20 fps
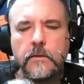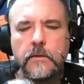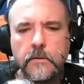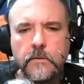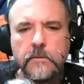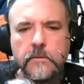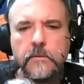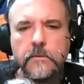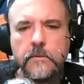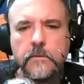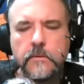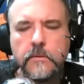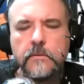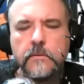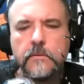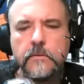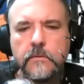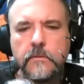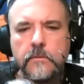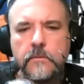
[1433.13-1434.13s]
I mean, to get to meet
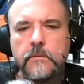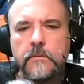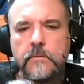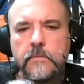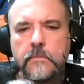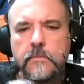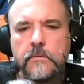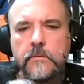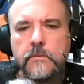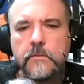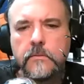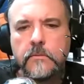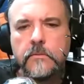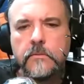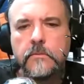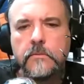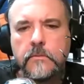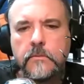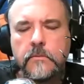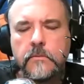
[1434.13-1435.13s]
a lot of those guys,
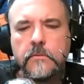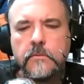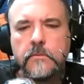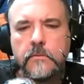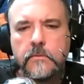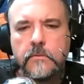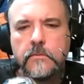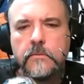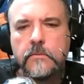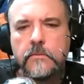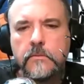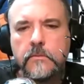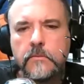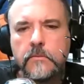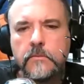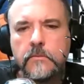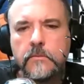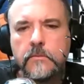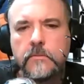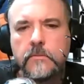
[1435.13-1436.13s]
so it's it's gonna be
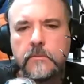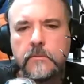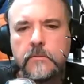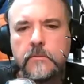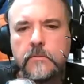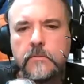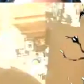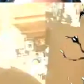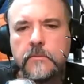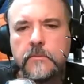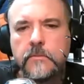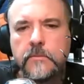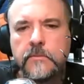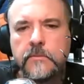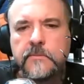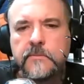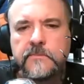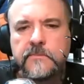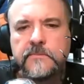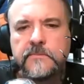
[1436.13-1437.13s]
interesting.
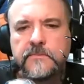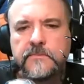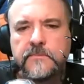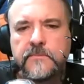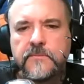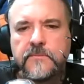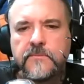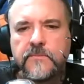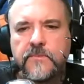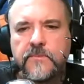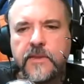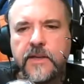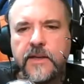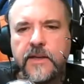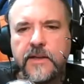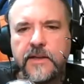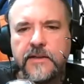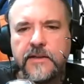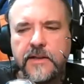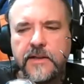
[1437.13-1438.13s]

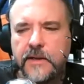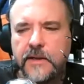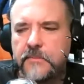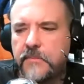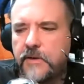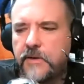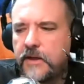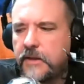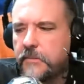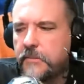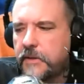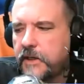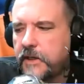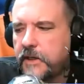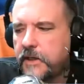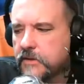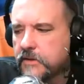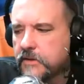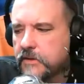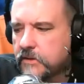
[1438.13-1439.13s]
Yeah, I'm I'm
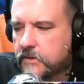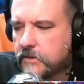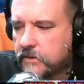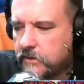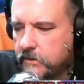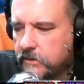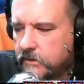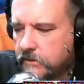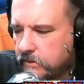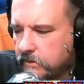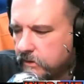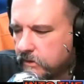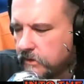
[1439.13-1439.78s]
anxious to